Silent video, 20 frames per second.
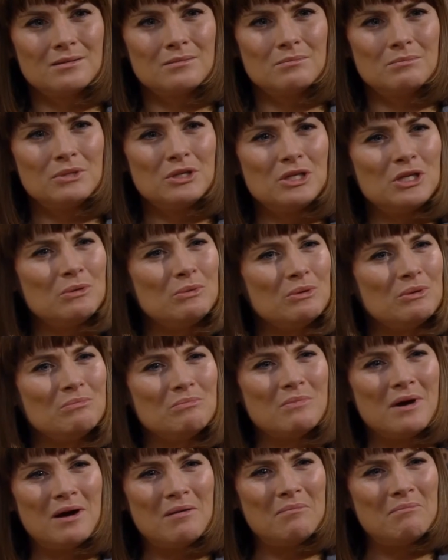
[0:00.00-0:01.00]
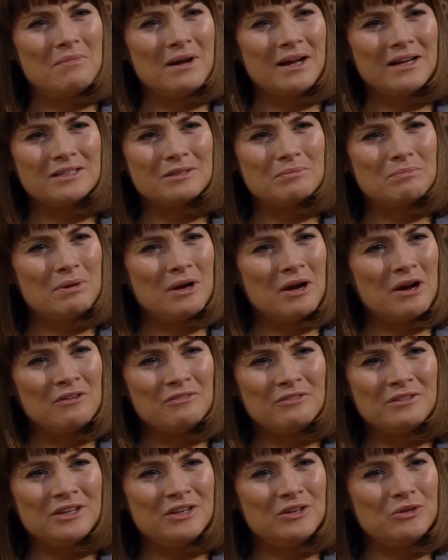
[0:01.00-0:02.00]
But you and Mum had a
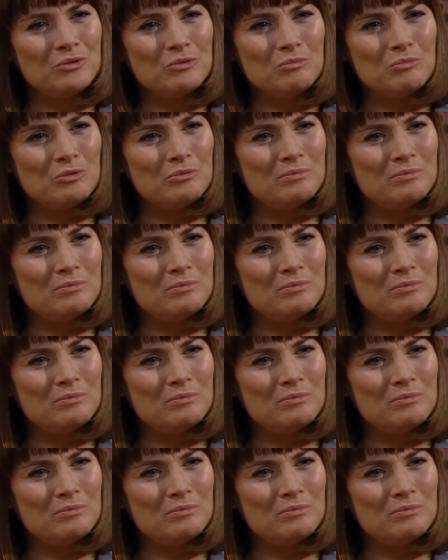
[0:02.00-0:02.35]
perfectly normal